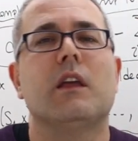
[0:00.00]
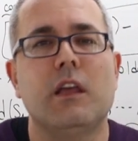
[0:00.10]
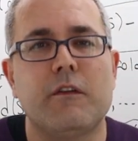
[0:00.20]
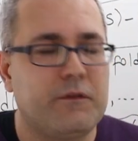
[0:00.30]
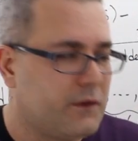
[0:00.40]

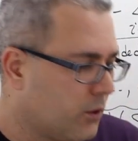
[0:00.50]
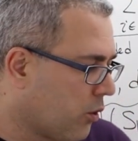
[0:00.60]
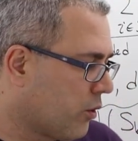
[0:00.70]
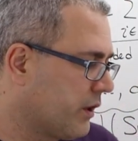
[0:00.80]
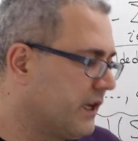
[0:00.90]
if the
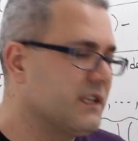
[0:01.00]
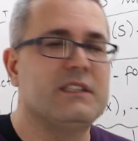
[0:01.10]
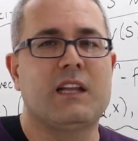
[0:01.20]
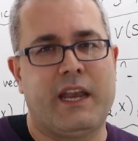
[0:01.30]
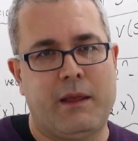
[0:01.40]
core
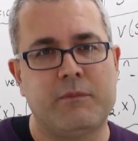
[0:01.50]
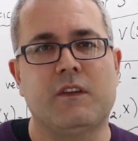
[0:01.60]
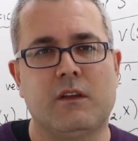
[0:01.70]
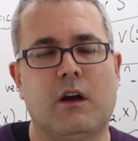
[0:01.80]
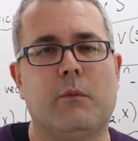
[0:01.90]
is
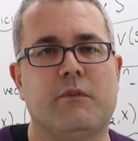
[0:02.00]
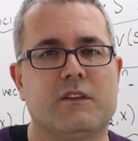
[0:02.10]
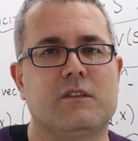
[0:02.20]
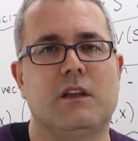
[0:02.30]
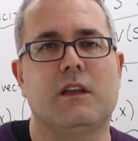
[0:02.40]
non-empty,
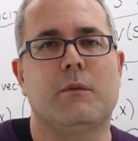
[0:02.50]
obviously.